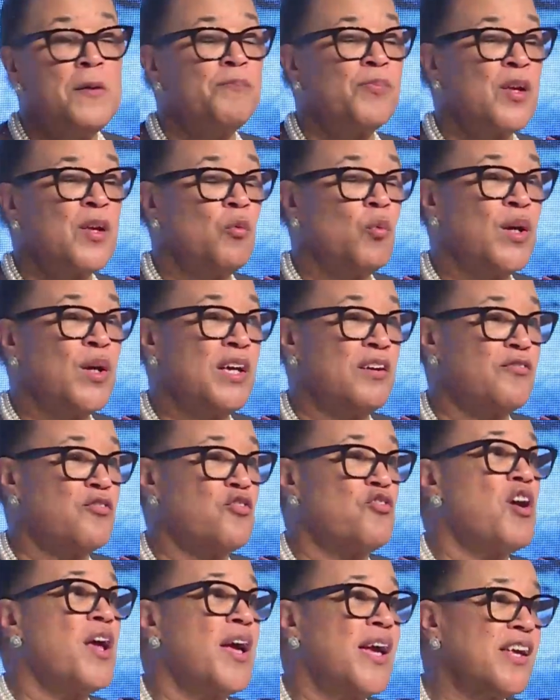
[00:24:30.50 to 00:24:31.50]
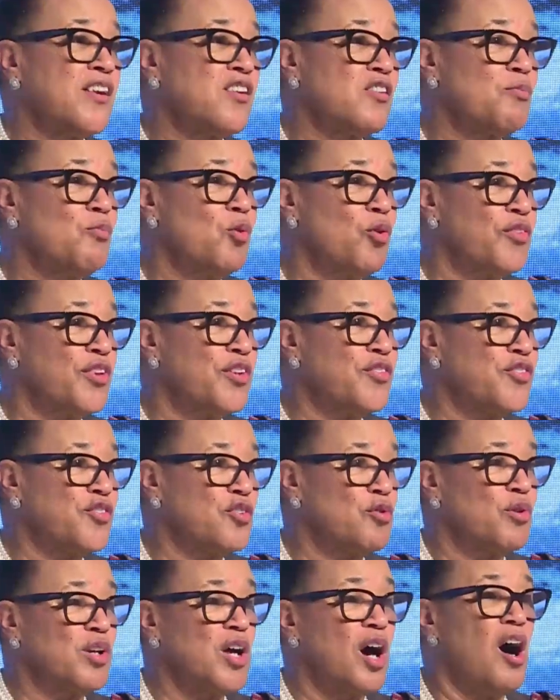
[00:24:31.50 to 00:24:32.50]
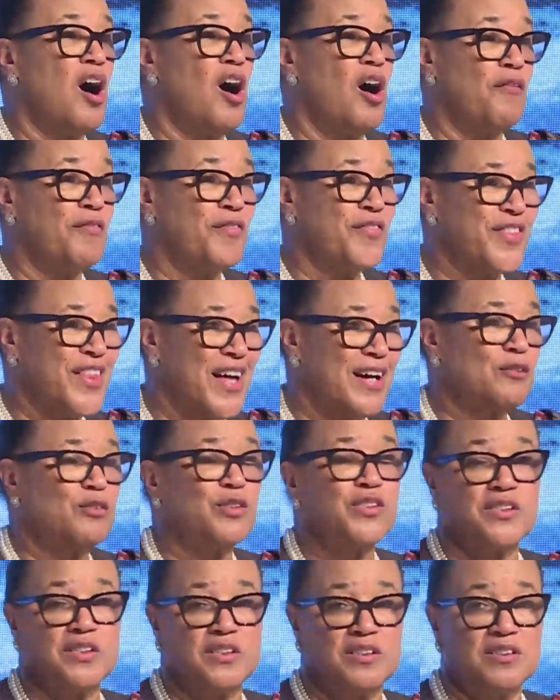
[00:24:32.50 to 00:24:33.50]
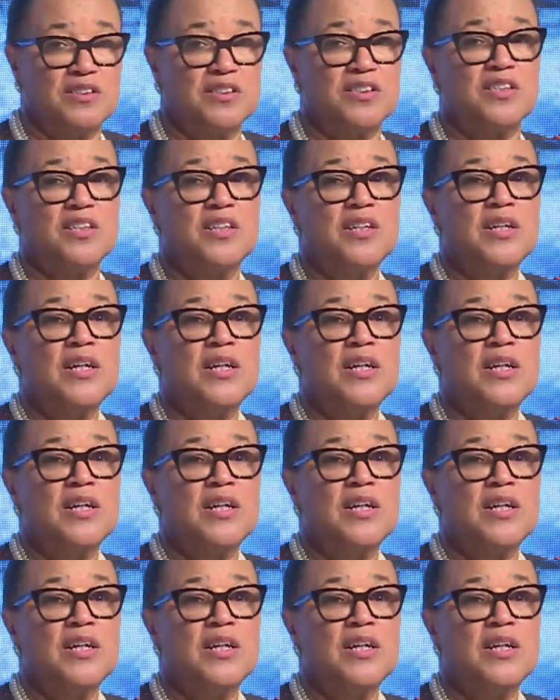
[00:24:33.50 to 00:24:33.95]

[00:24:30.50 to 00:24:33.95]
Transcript: we have trained more than 2,500